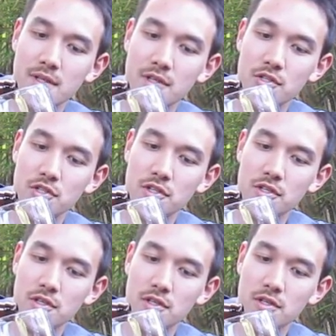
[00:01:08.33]
I should
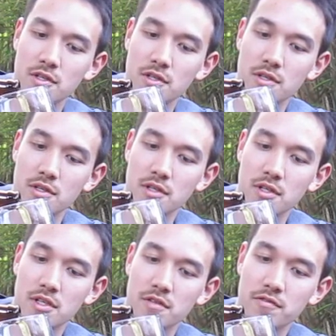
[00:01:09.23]

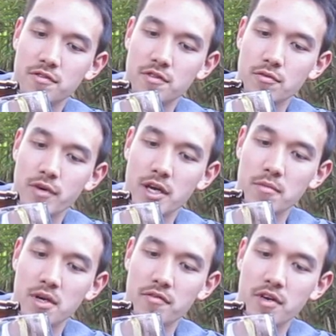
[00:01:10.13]
give the right
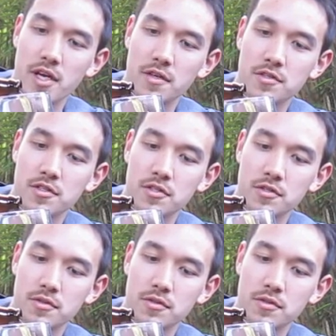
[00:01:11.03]
amount of head too.